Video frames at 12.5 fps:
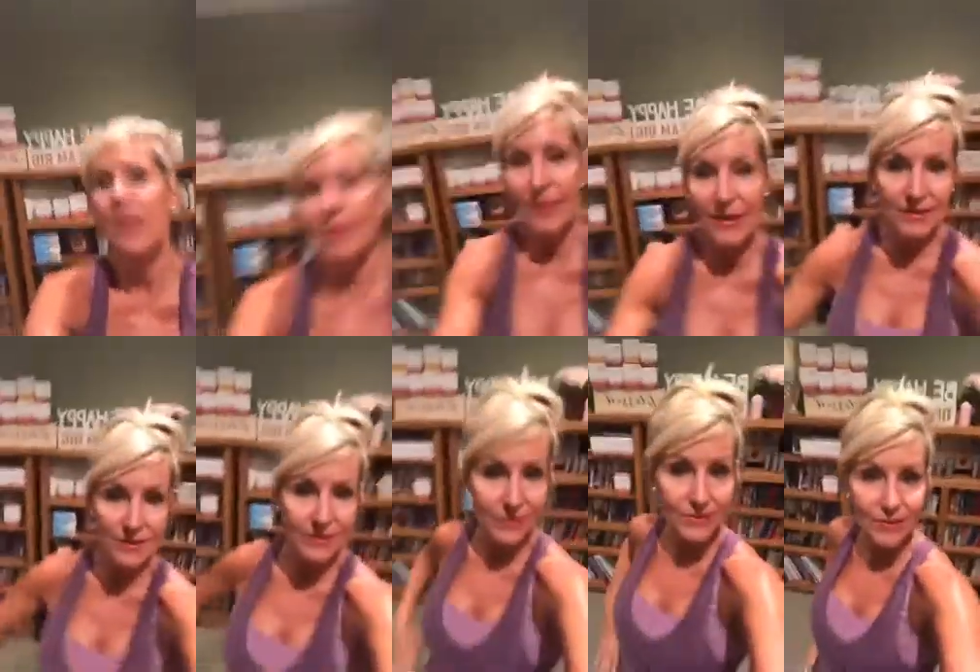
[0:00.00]
My kids
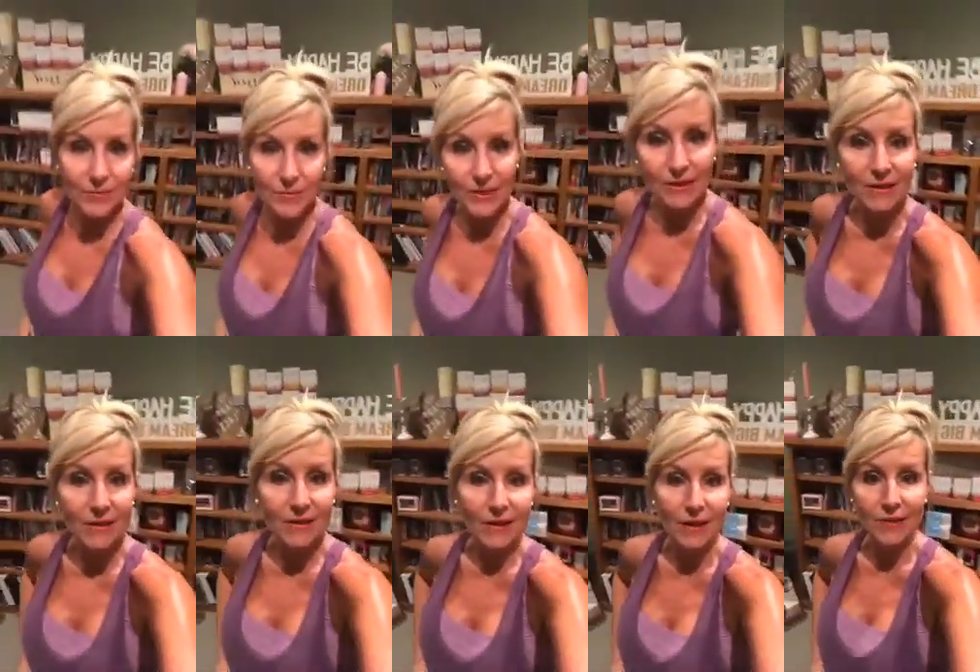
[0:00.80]
always give me
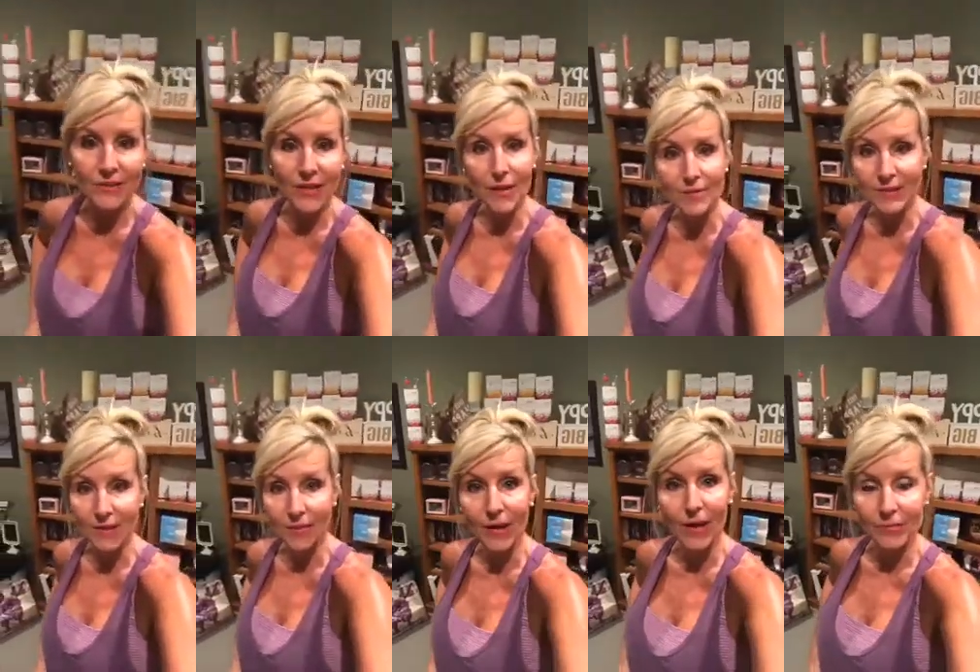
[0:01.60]
a hard time
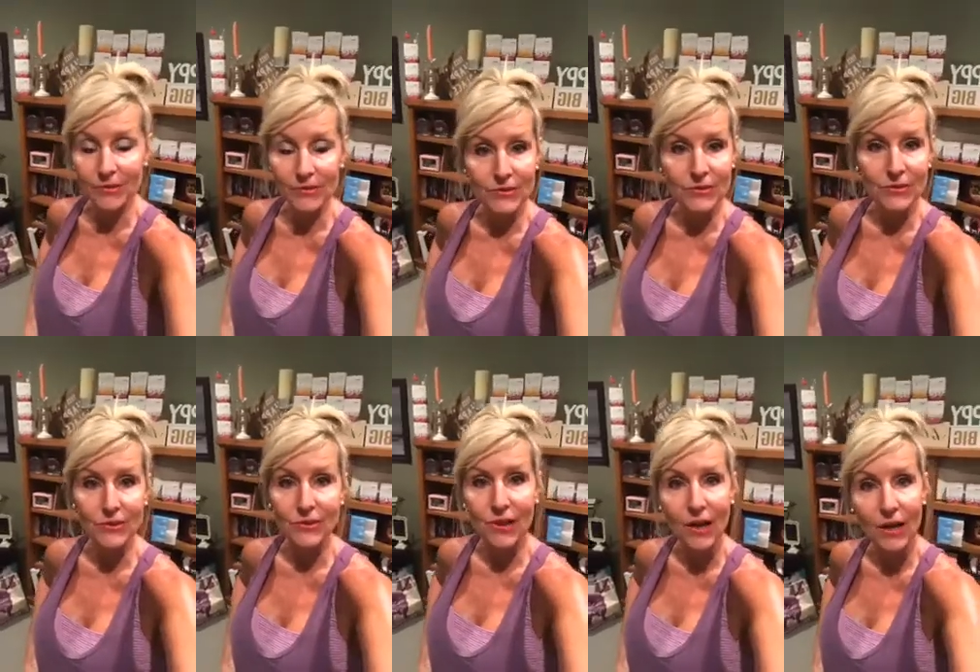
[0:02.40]
saying, Mom,
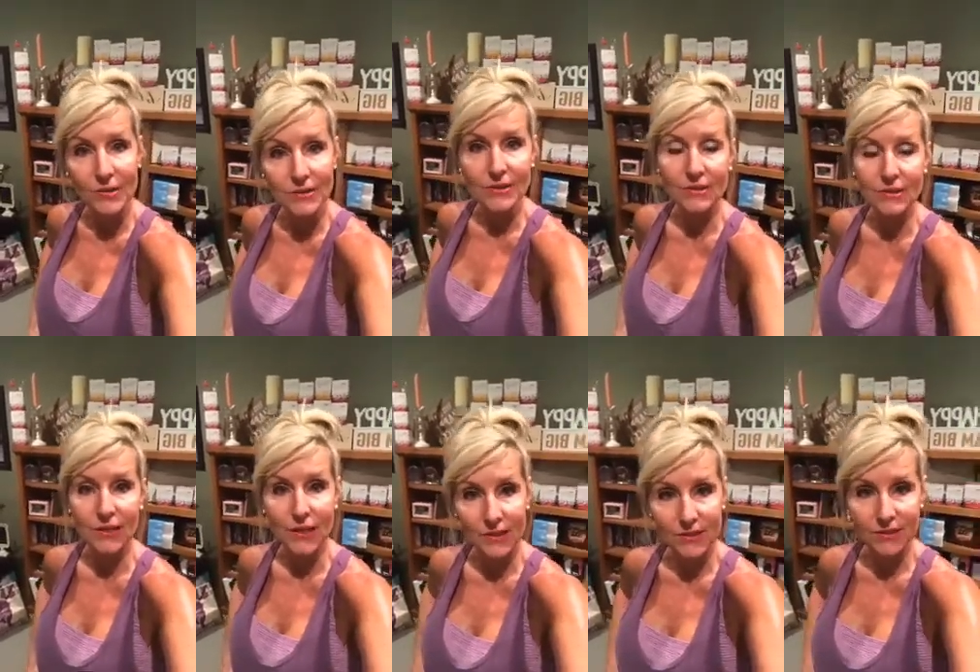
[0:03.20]
you're
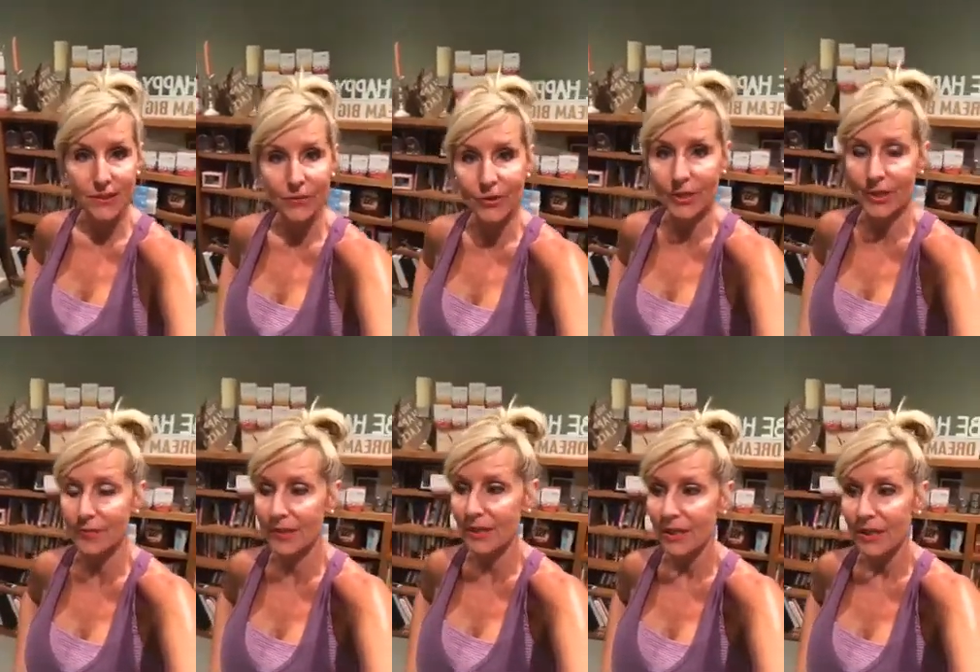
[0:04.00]
constantly working.
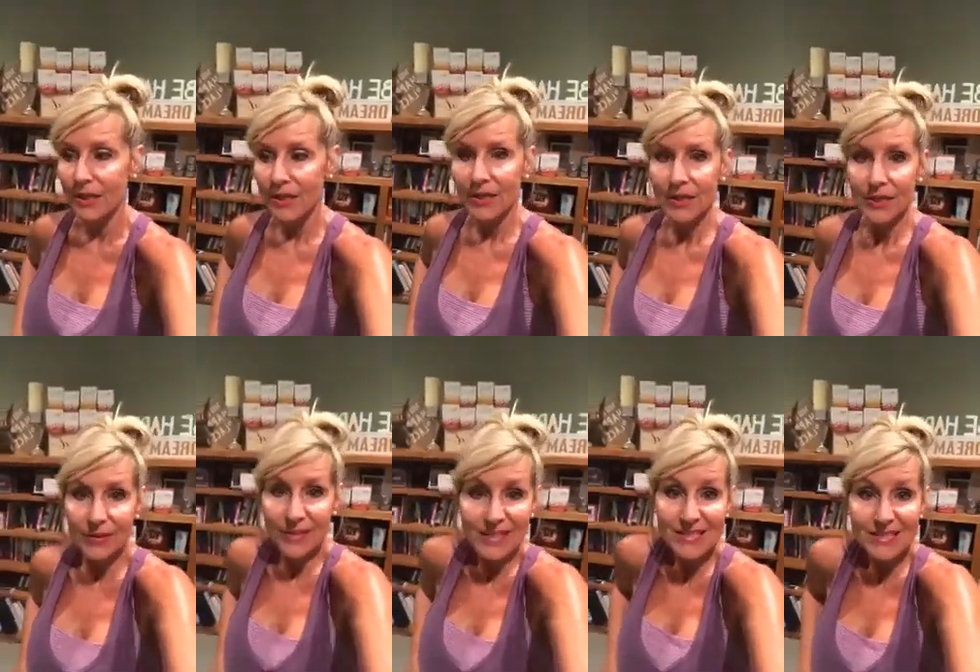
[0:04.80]
But,
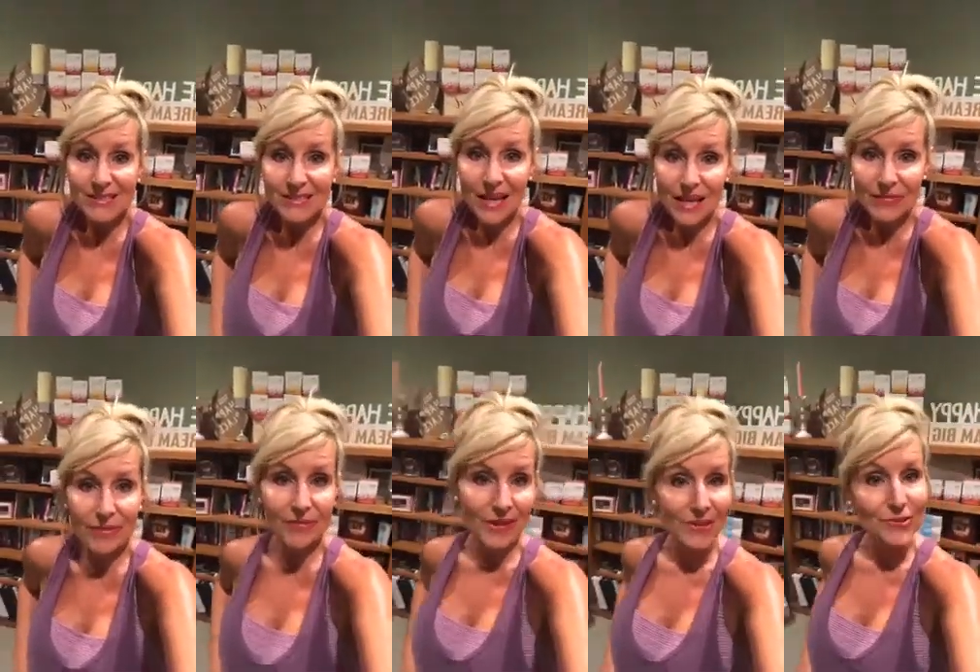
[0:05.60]
that's the life
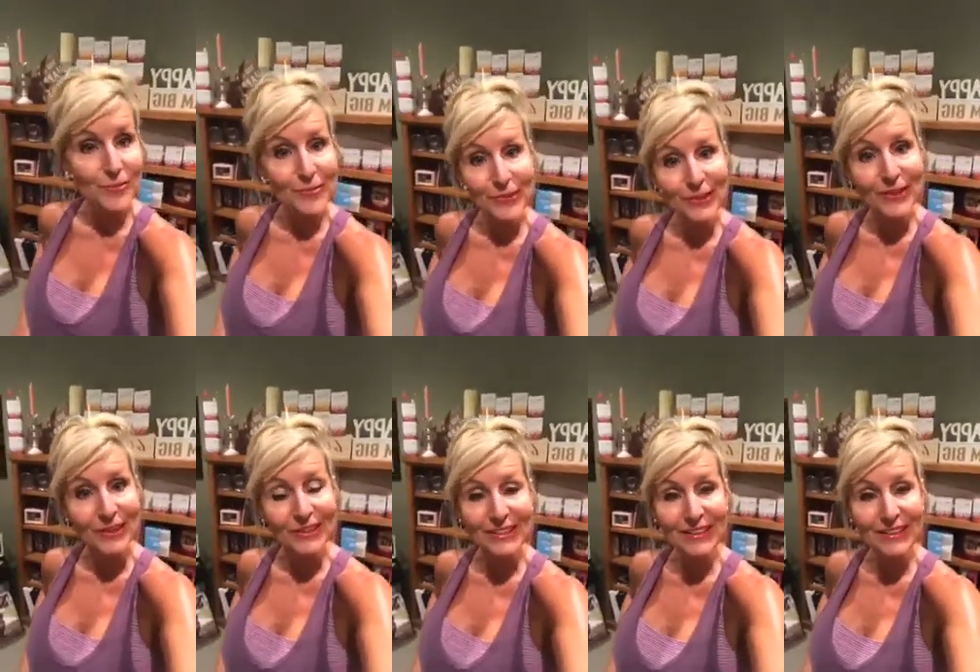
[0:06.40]
of an entrepreneur.